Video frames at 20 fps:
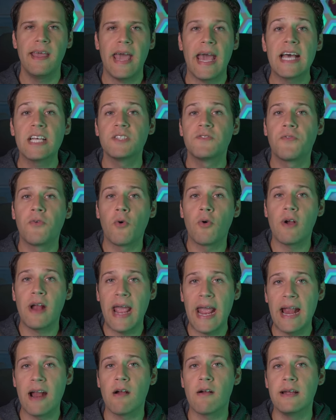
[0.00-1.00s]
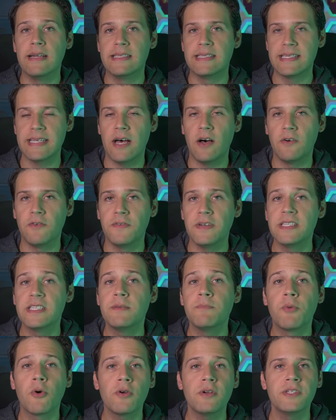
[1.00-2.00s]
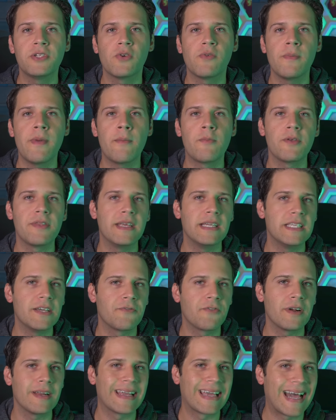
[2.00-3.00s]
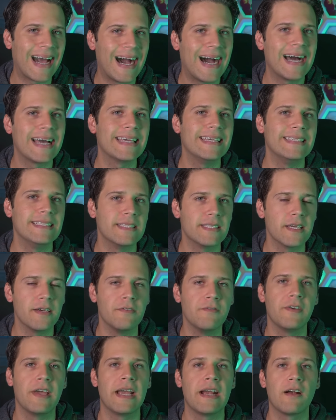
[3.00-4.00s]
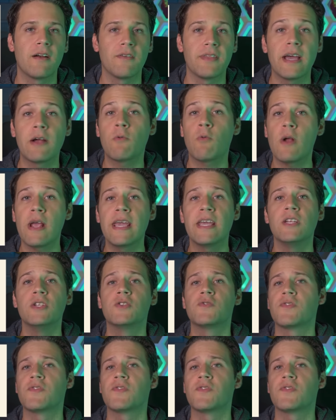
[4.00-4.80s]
As for hair itself, it's important to remember the different kinds of hair that range